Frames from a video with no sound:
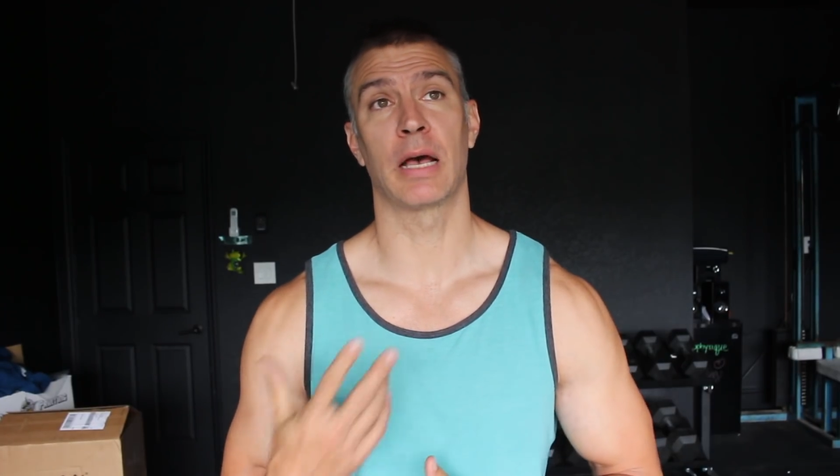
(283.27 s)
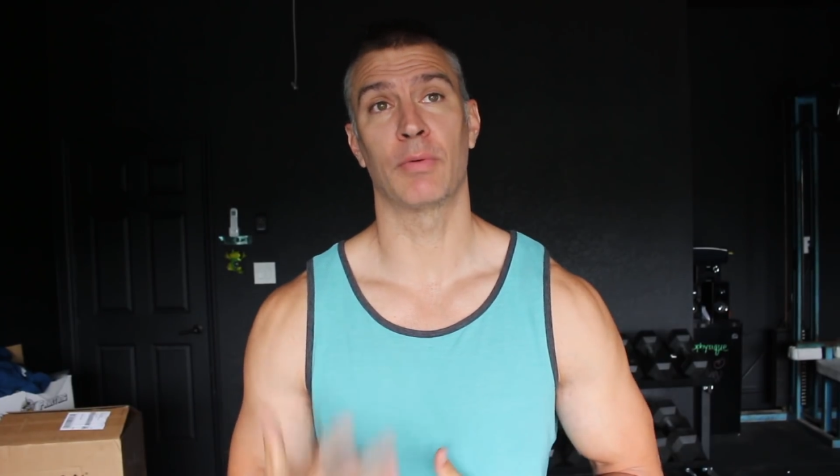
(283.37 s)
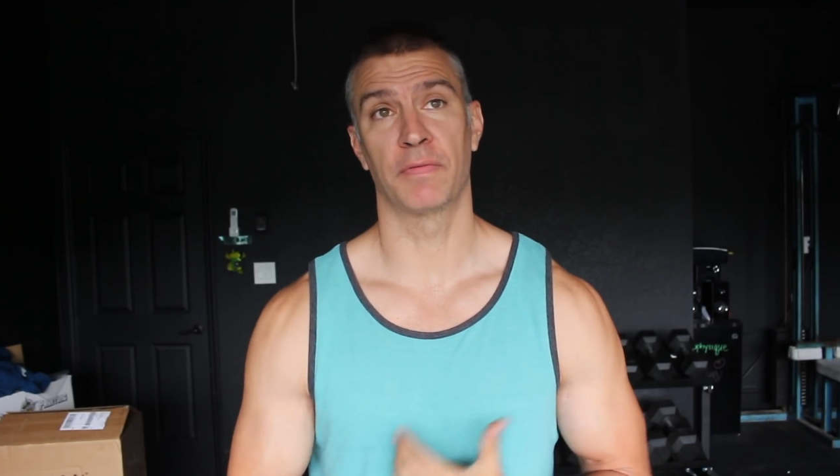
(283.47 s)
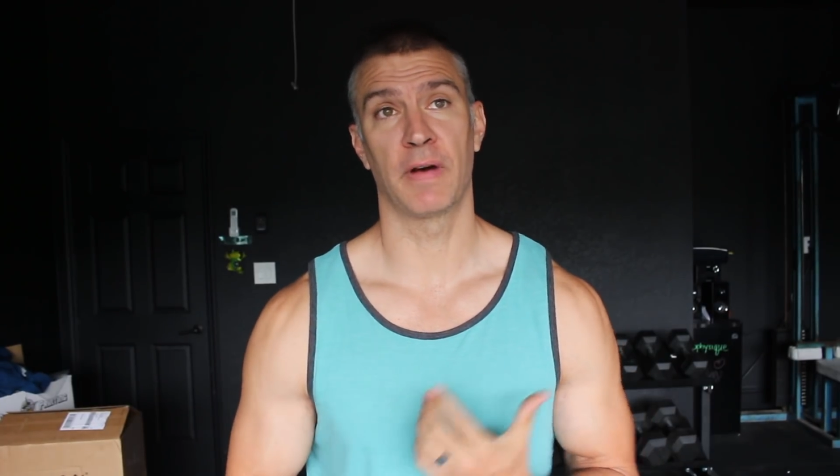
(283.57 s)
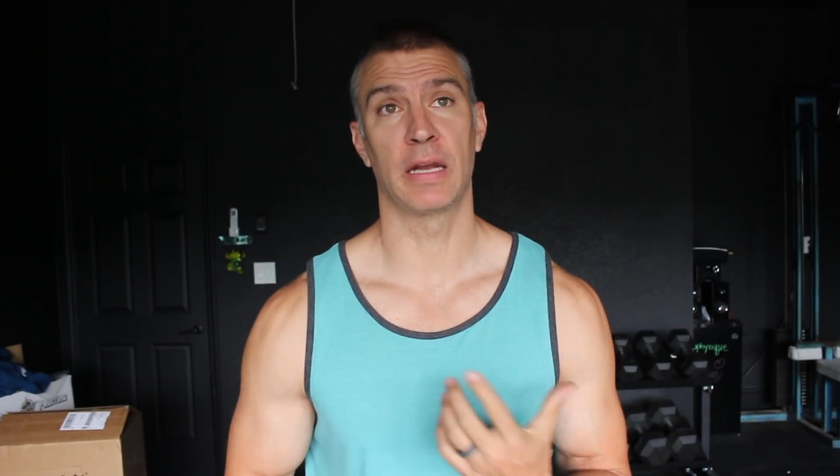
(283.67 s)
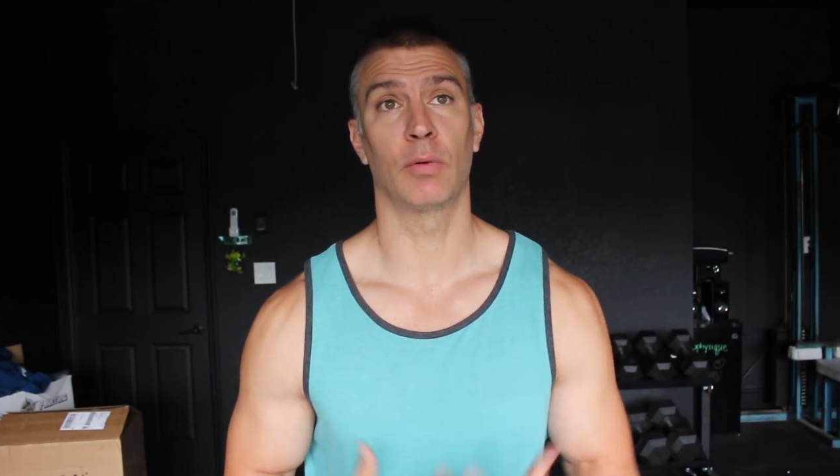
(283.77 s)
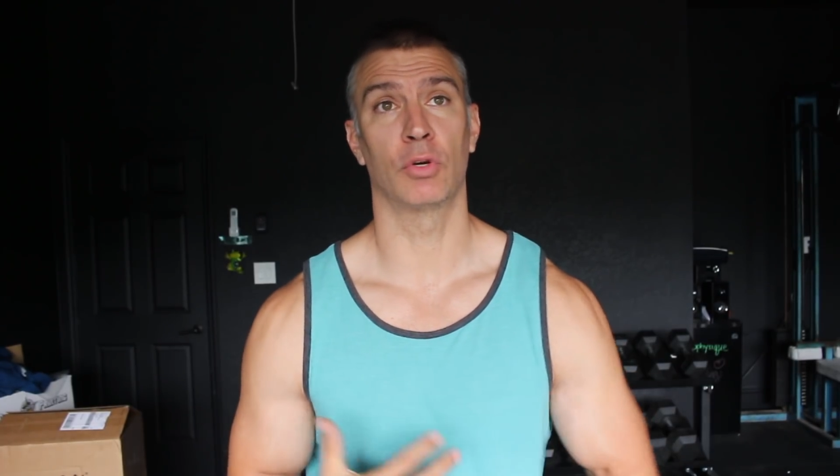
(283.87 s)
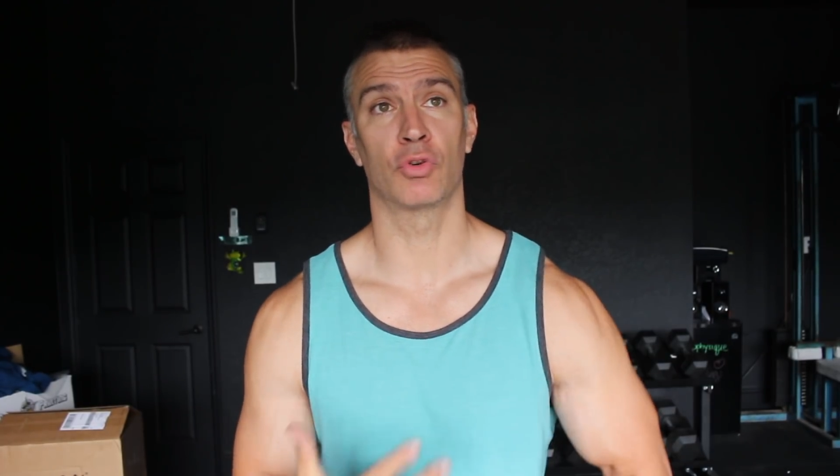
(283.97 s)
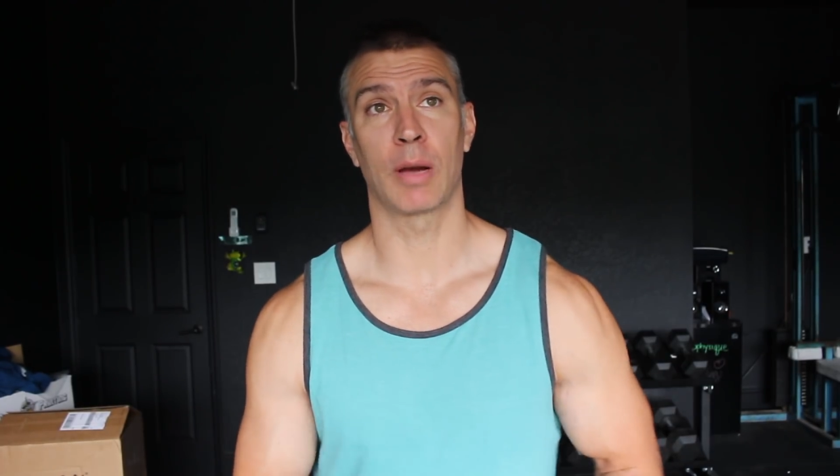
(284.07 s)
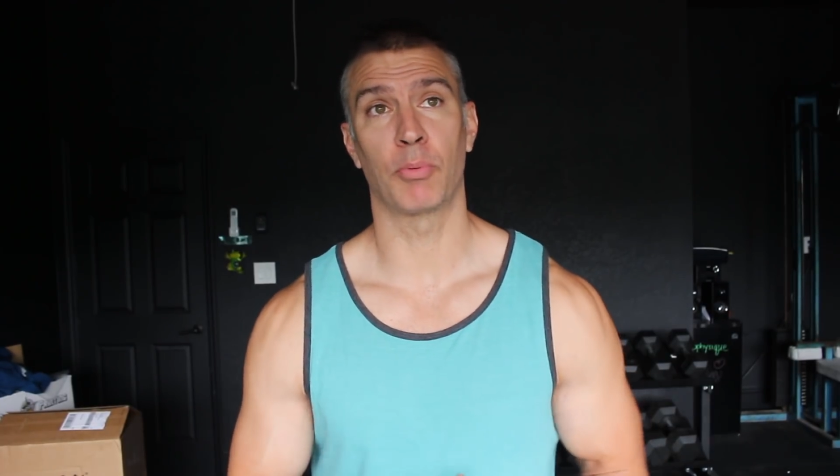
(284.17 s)
I would find I
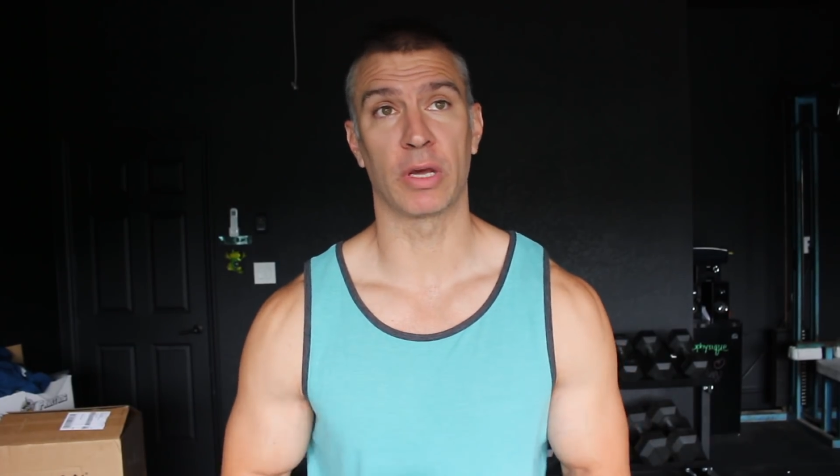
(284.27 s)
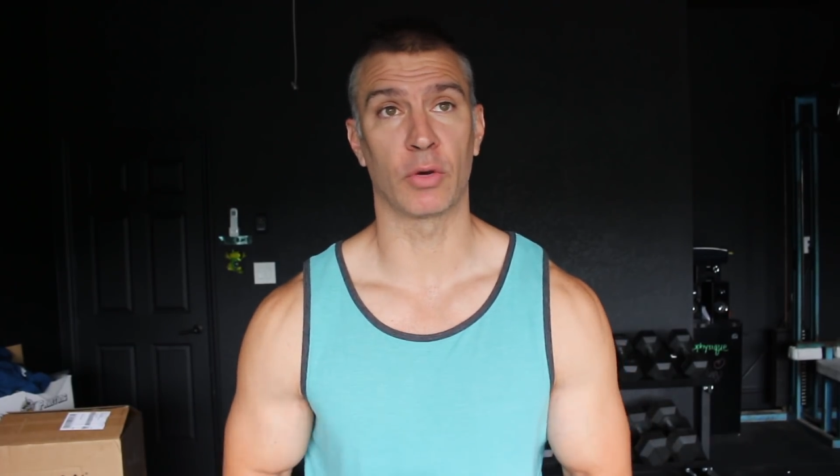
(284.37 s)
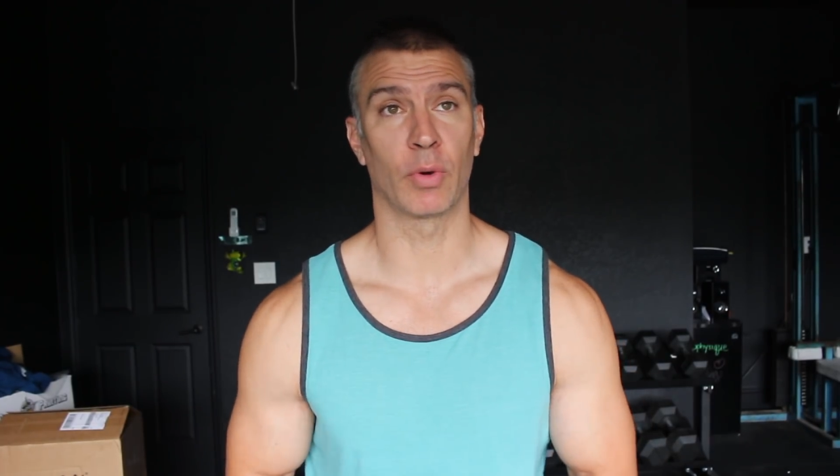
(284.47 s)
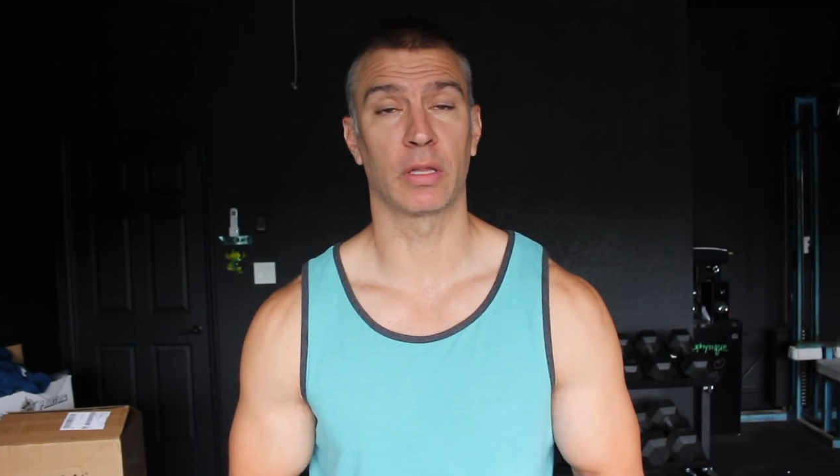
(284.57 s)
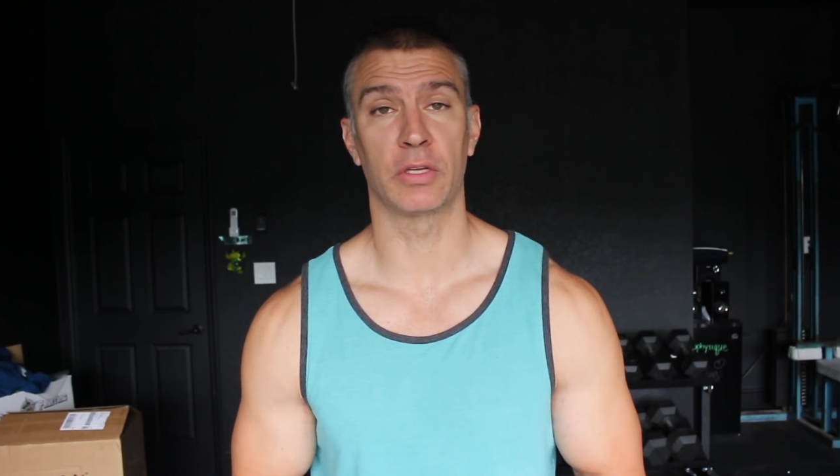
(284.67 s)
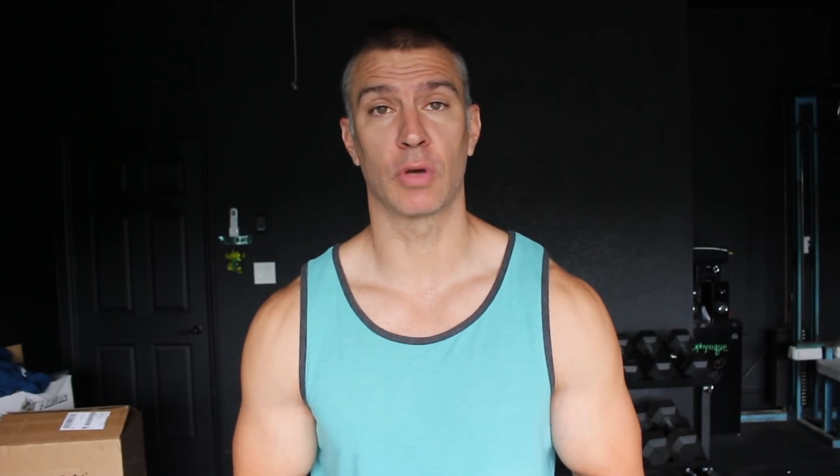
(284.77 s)
would drop weight quickly.